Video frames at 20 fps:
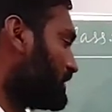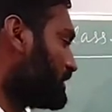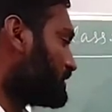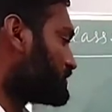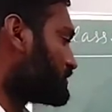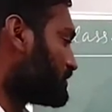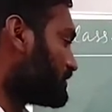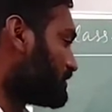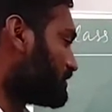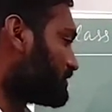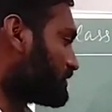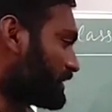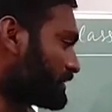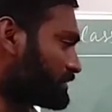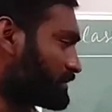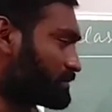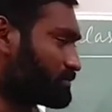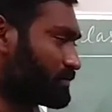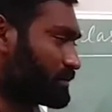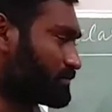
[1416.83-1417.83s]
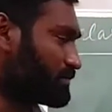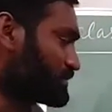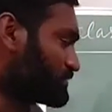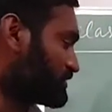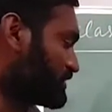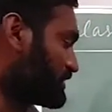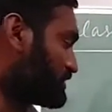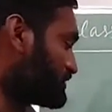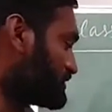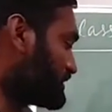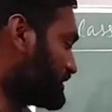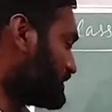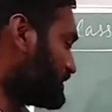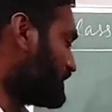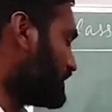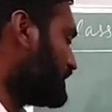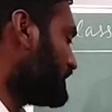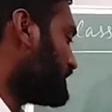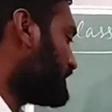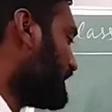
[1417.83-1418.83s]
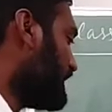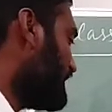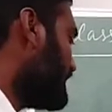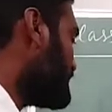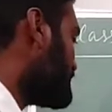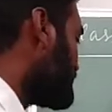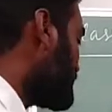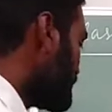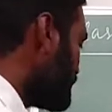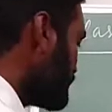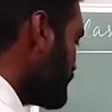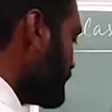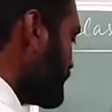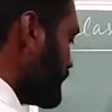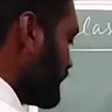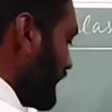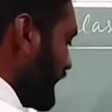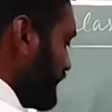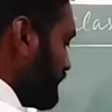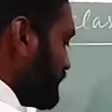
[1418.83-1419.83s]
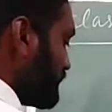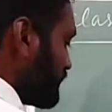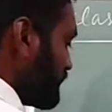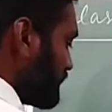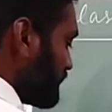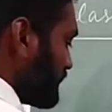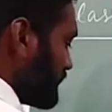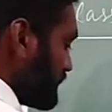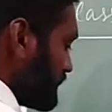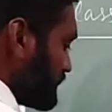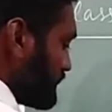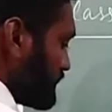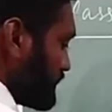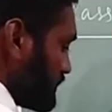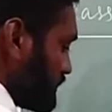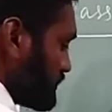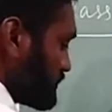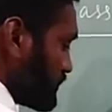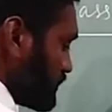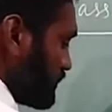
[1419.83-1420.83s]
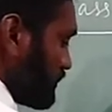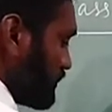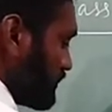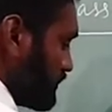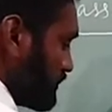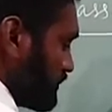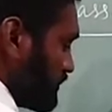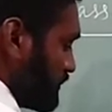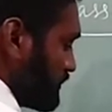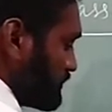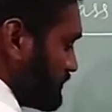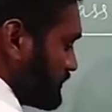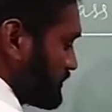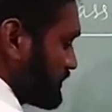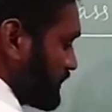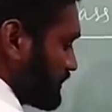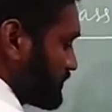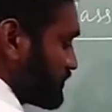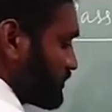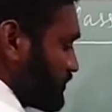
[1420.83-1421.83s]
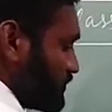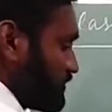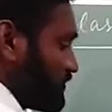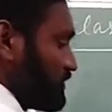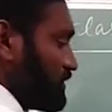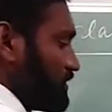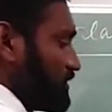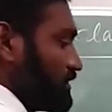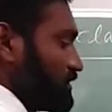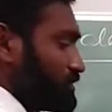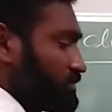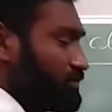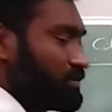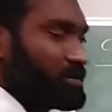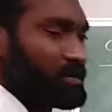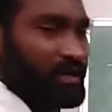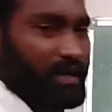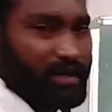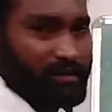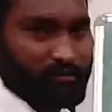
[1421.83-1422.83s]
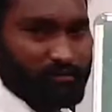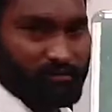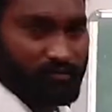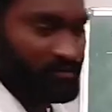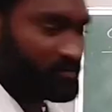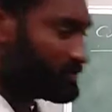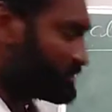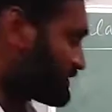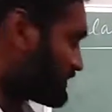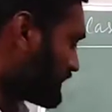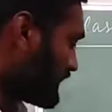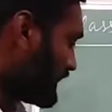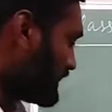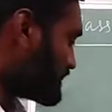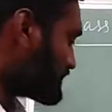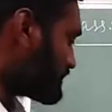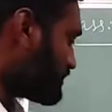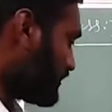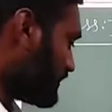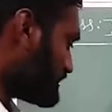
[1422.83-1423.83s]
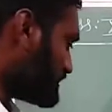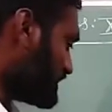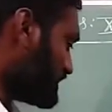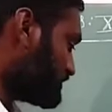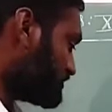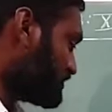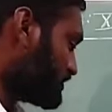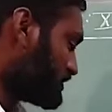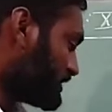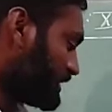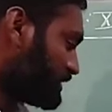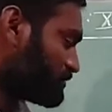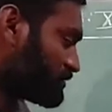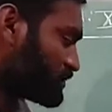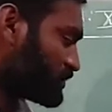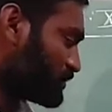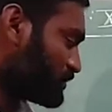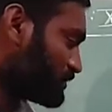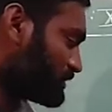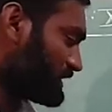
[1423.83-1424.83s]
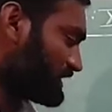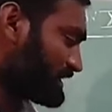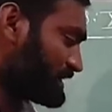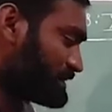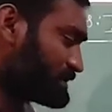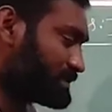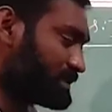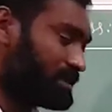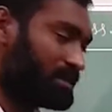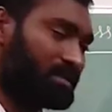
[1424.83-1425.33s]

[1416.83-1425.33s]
So like that purpose we are using calcium lime. So this also quicklime, calcium oxide, quicklime to decrease